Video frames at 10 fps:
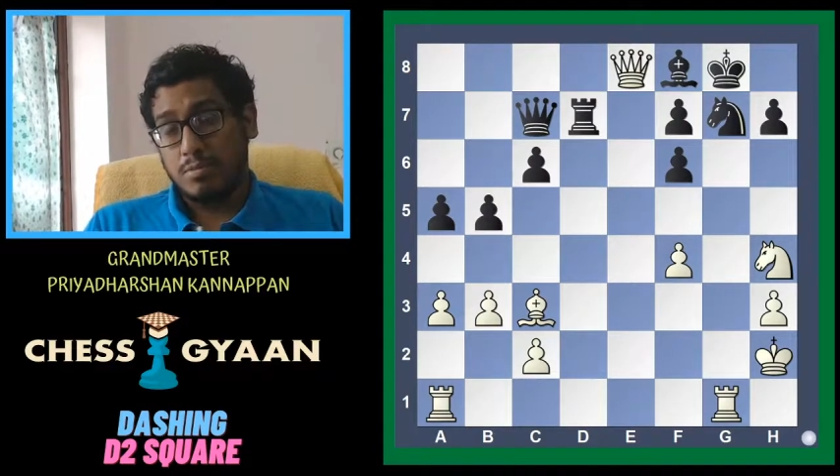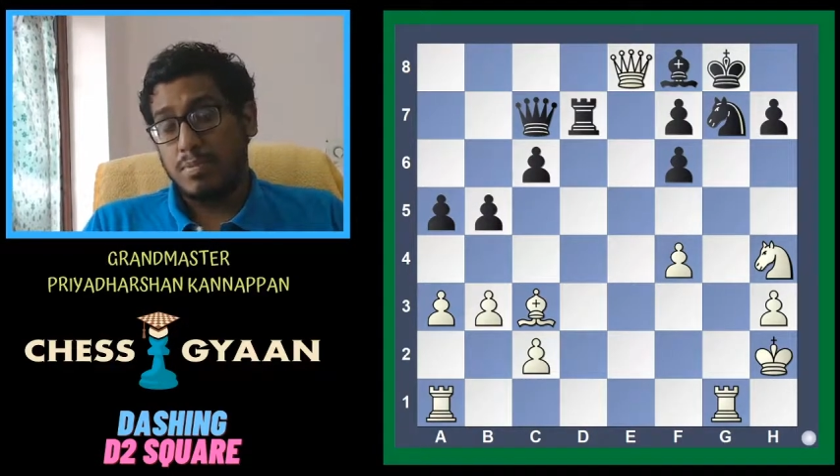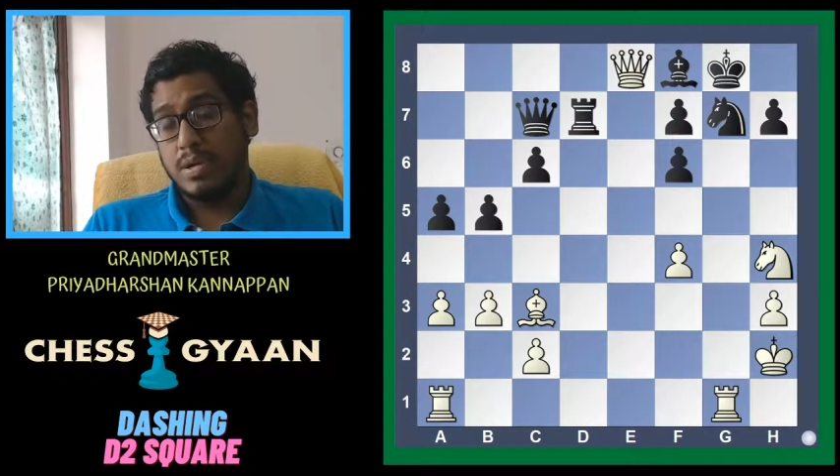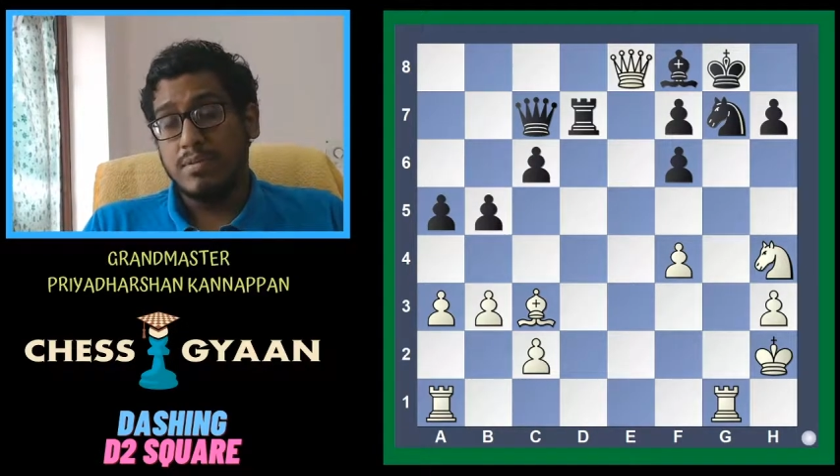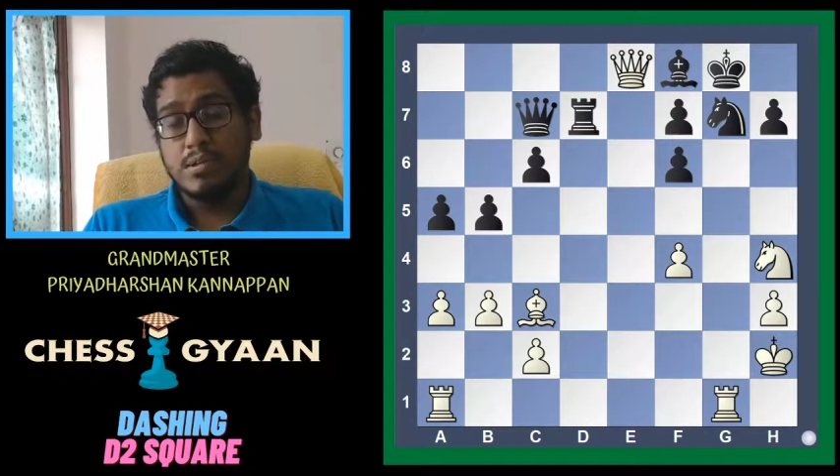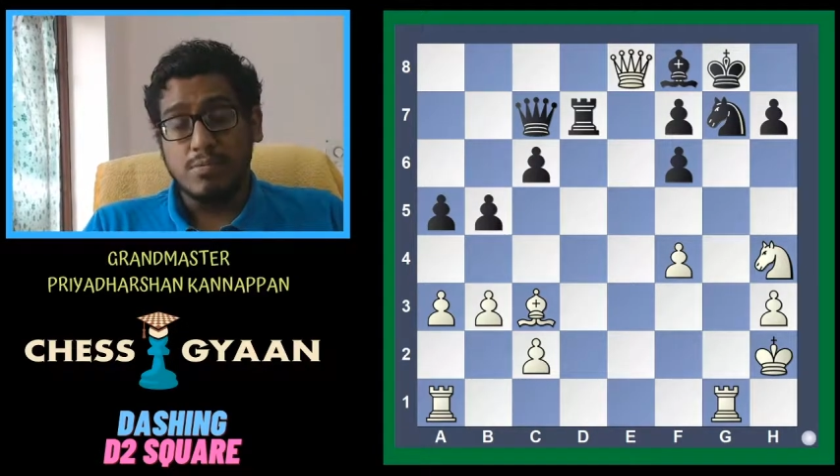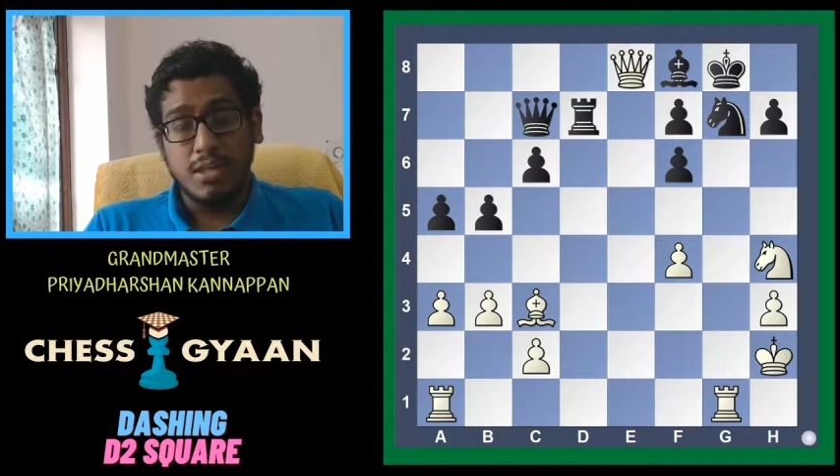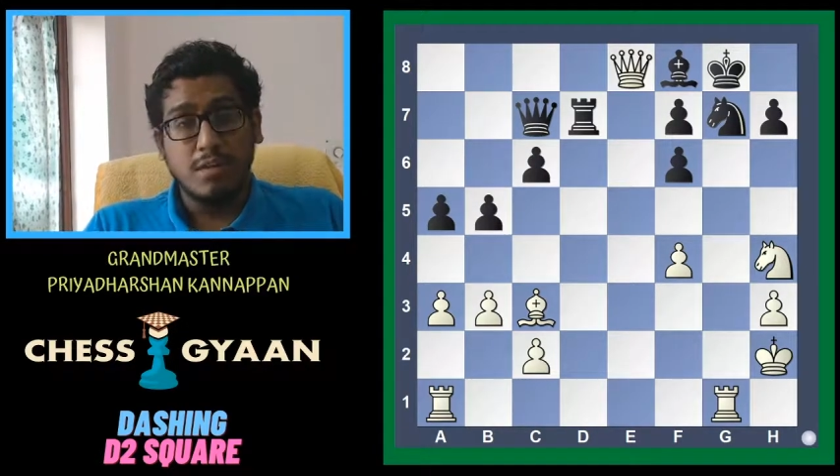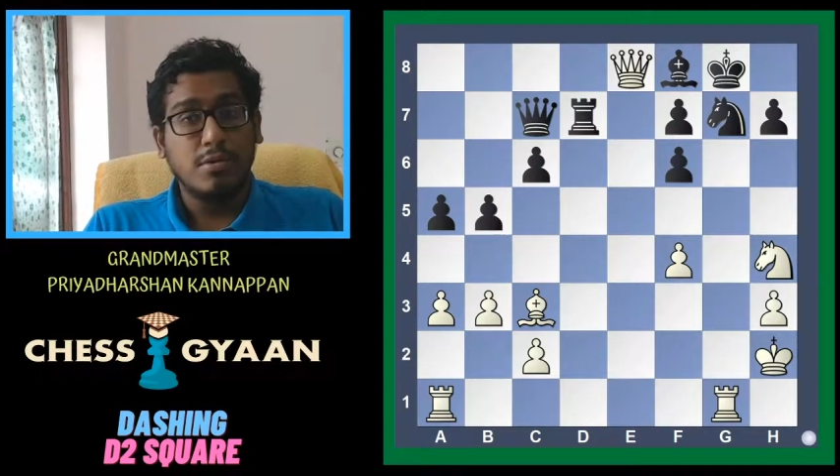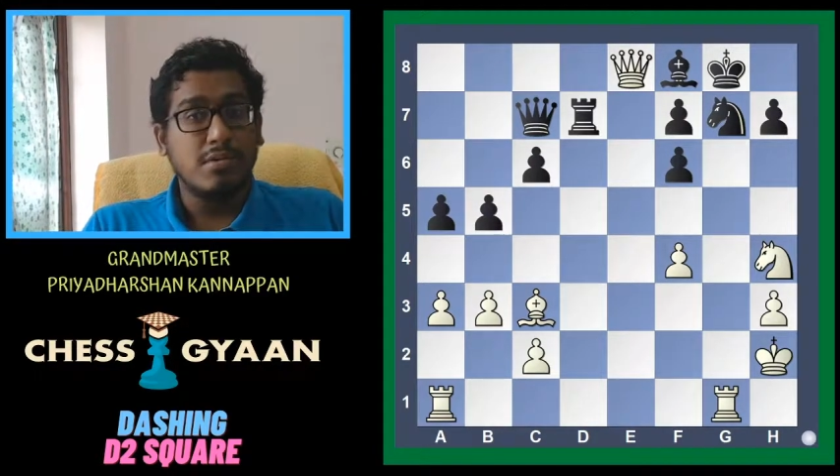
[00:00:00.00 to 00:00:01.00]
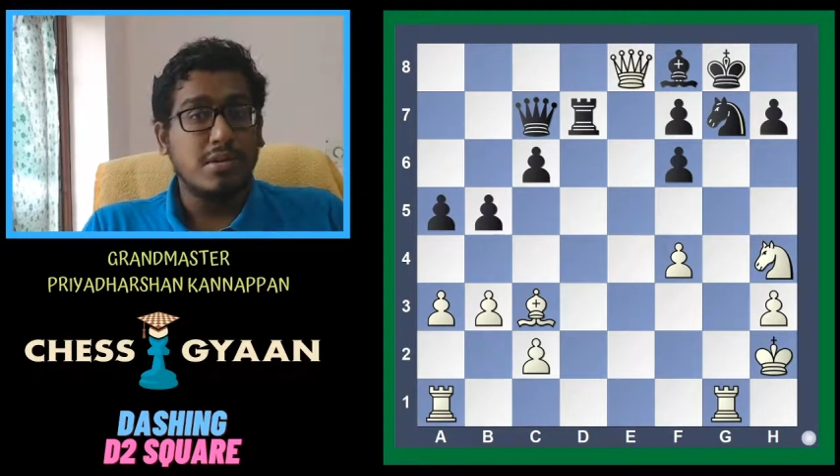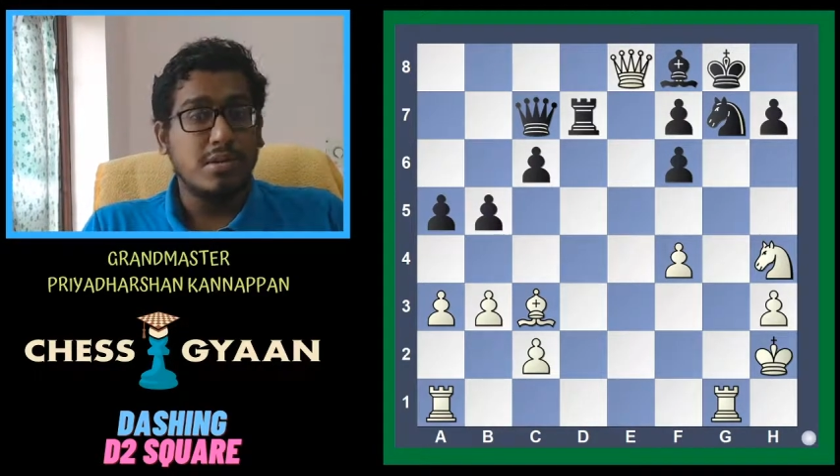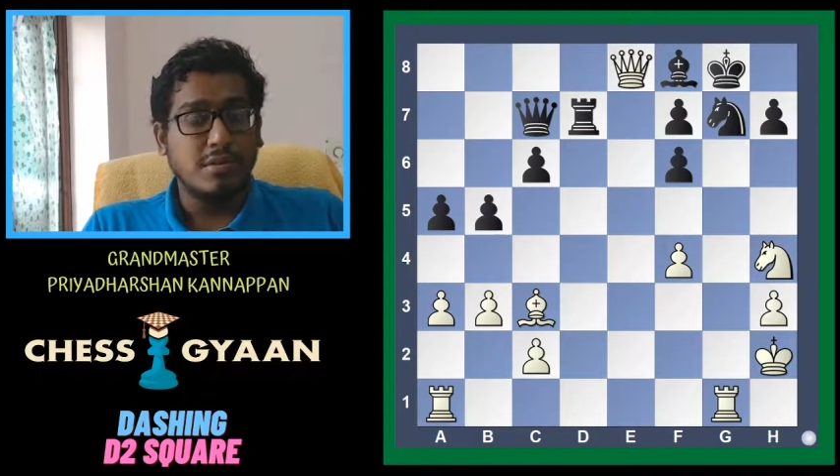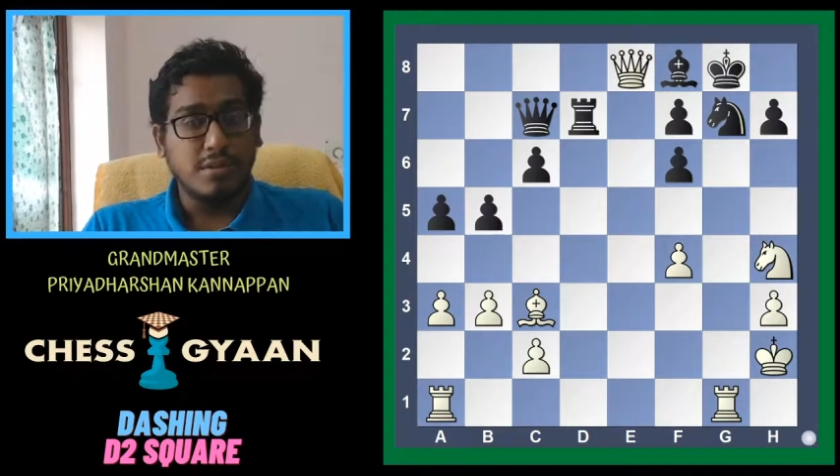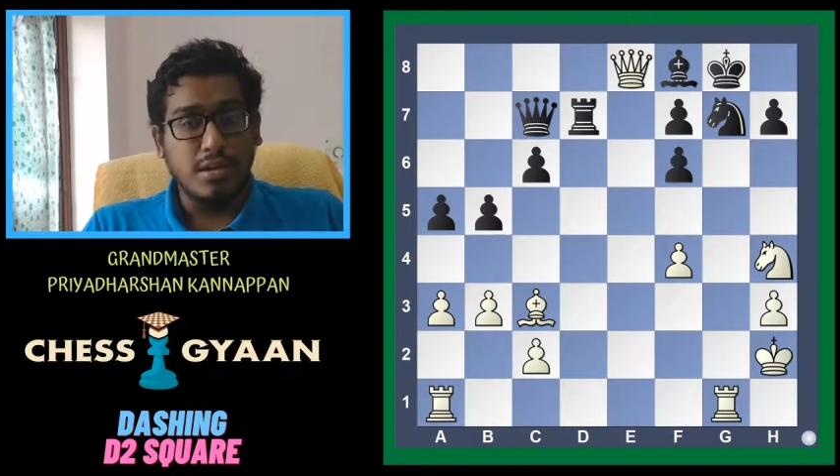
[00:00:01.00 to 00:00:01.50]
previous videos in
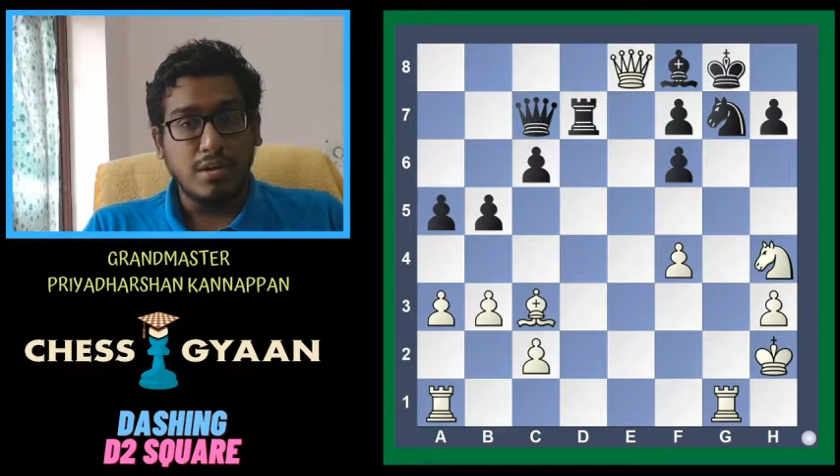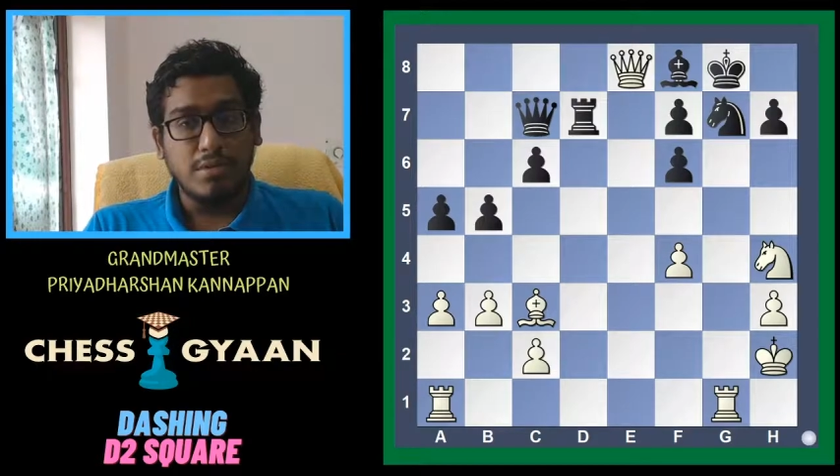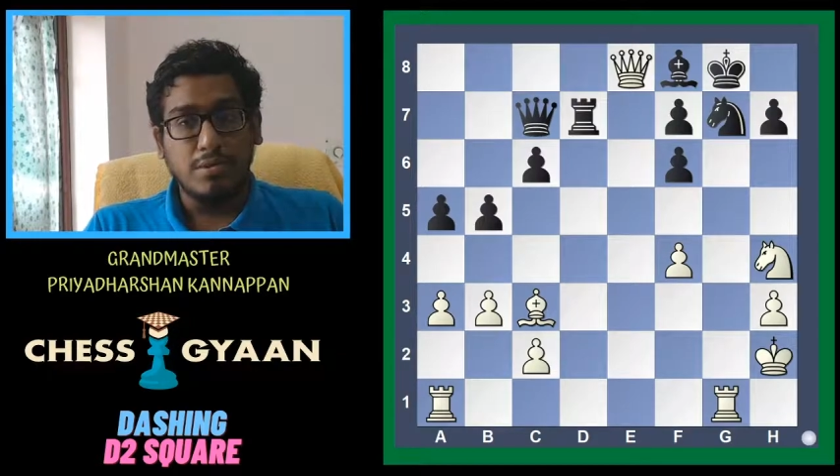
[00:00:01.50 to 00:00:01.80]
this series,